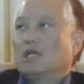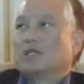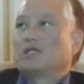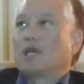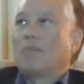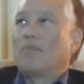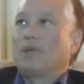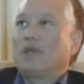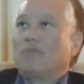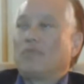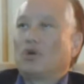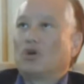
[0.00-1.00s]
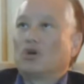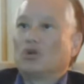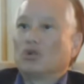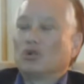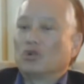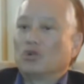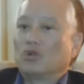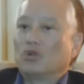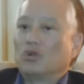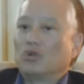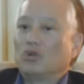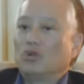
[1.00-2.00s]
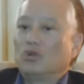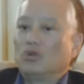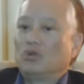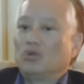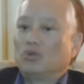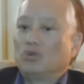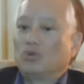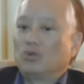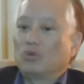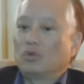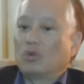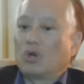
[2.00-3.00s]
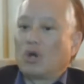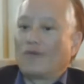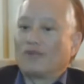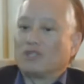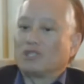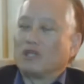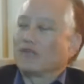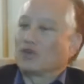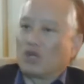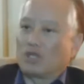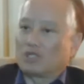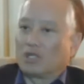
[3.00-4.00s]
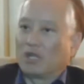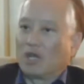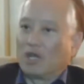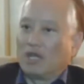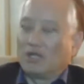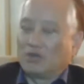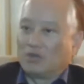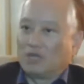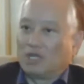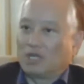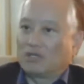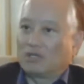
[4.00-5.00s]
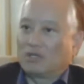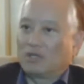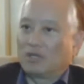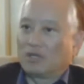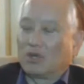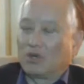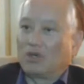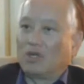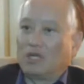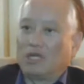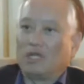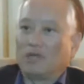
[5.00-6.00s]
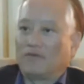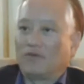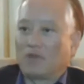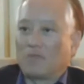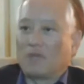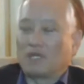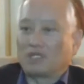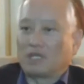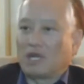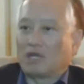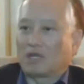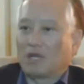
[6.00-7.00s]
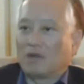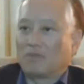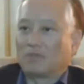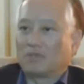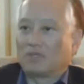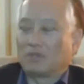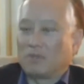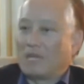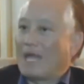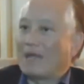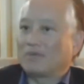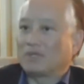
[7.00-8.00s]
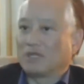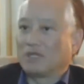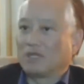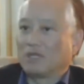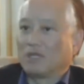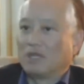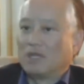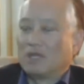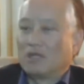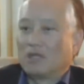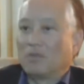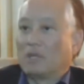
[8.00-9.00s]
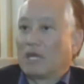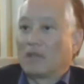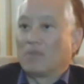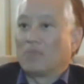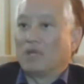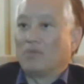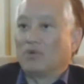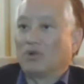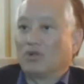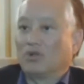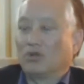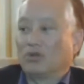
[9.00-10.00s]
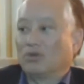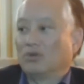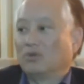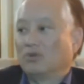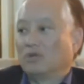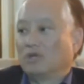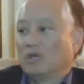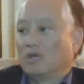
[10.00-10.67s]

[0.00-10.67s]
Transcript: some people who obviously have crossed the line into addiction are going to need, for the best outcomes, to be abstinent. There'll be other people who